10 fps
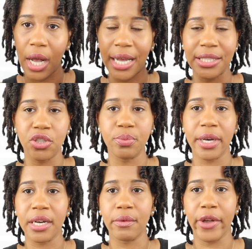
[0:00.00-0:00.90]
I got two
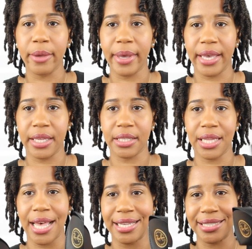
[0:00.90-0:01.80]
pair of Ray-Ban
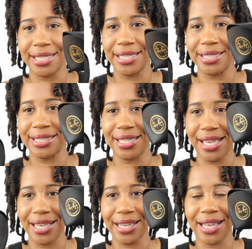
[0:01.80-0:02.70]
glasses.
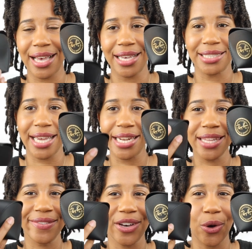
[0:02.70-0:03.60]
Guys, I didn't
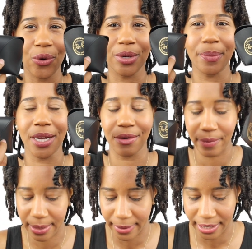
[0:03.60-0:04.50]
even own a pair of
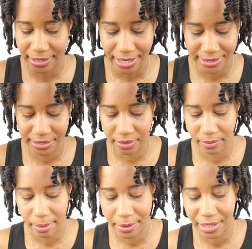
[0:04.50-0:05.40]
Ray-Ban glasses. I
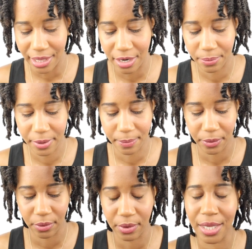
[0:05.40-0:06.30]
remember a lot of
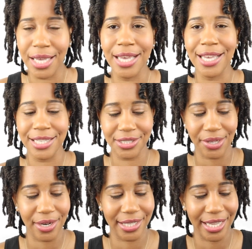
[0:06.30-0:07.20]
people
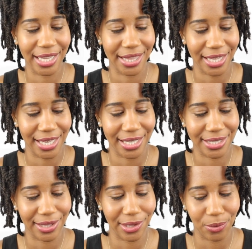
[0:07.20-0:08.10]
started getting
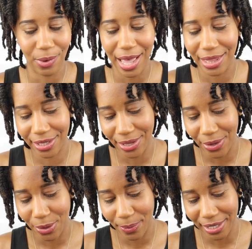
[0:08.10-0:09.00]
these a little while
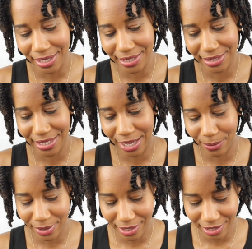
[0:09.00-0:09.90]
ago because they
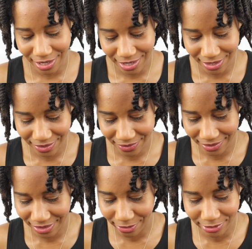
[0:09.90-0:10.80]
were,
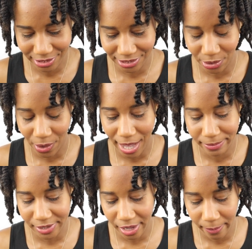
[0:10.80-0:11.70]
they was just so
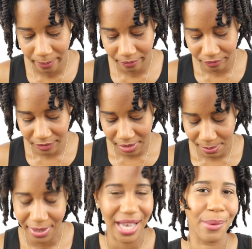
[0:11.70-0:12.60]
hyped up.
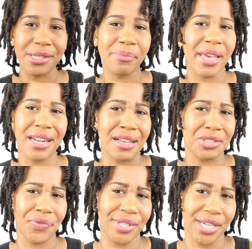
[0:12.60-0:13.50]
But I wasn't paying a
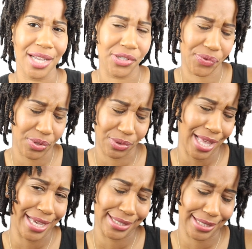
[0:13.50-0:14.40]
hundred fifty dollars for the
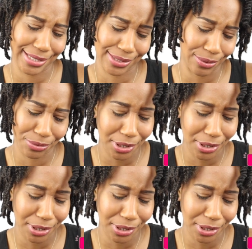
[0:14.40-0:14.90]
glasses, some